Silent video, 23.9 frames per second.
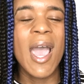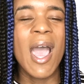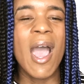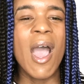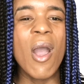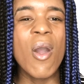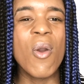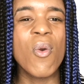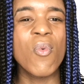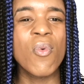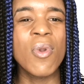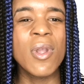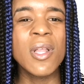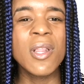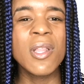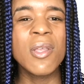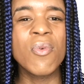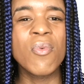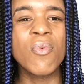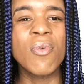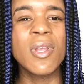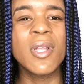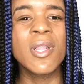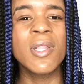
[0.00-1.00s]
I would
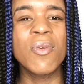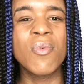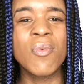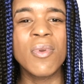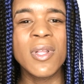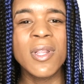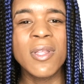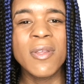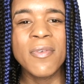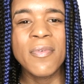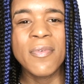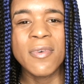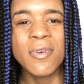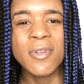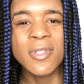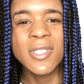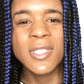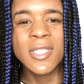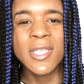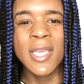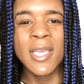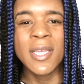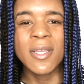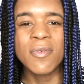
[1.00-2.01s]
really, really, really
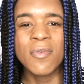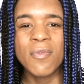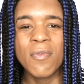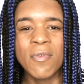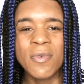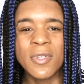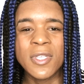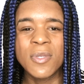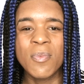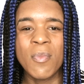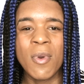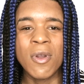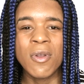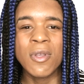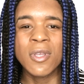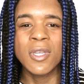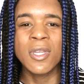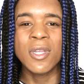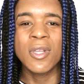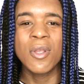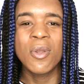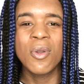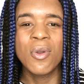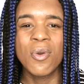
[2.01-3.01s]
feel sick
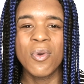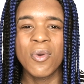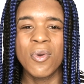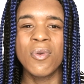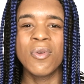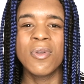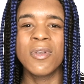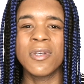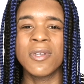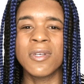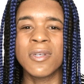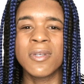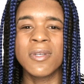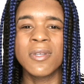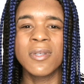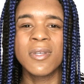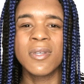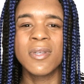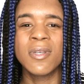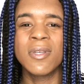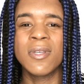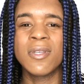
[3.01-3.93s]
smoking hookah.